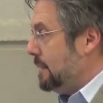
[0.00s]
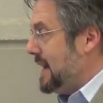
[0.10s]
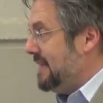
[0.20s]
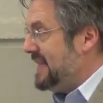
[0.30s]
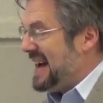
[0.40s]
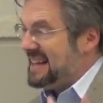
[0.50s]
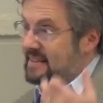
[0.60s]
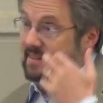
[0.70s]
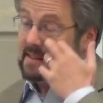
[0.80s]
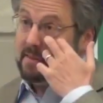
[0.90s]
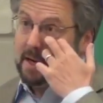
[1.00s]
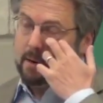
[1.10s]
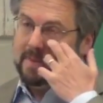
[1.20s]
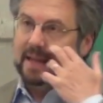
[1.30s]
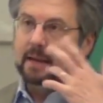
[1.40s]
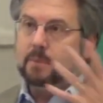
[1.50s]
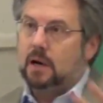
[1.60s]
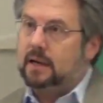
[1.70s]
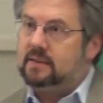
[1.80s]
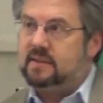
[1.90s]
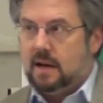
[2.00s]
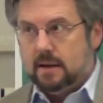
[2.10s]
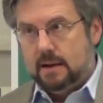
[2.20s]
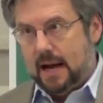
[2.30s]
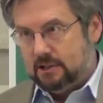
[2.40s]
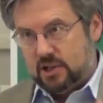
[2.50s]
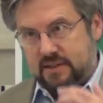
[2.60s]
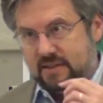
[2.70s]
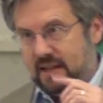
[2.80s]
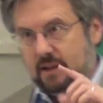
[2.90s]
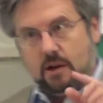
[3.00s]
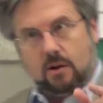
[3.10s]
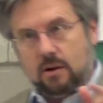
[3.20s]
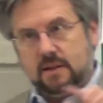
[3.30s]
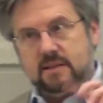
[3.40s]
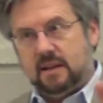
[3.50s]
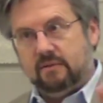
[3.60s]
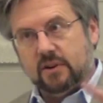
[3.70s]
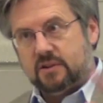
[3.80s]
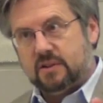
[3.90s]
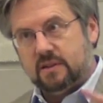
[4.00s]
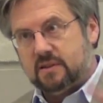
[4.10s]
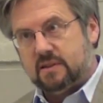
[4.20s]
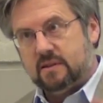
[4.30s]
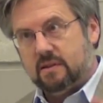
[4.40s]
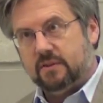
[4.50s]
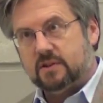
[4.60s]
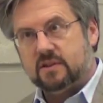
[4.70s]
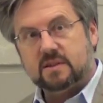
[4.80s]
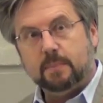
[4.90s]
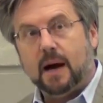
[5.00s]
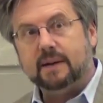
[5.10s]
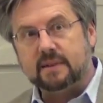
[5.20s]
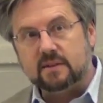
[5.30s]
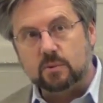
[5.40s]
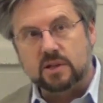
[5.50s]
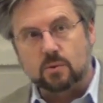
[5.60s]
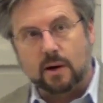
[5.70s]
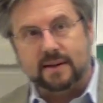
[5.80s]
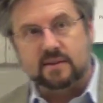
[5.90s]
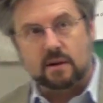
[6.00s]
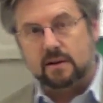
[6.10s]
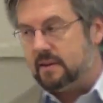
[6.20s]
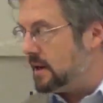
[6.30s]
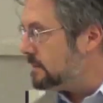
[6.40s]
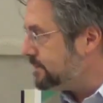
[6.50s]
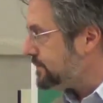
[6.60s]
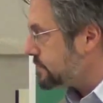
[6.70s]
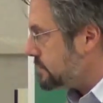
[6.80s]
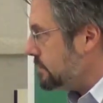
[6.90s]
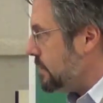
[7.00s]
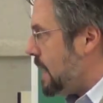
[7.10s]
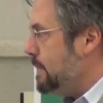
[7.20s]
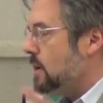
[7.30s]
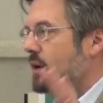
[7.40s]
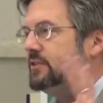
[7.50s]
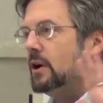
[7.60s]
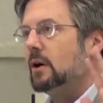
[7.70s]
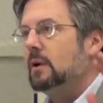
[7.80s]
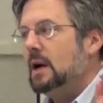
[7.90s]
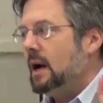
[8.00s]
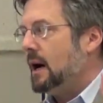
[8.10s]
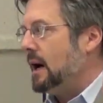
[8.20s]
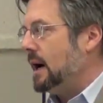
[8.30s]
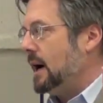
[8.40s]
And they're making markets not just in currency versus deposits, which is where I started there, but also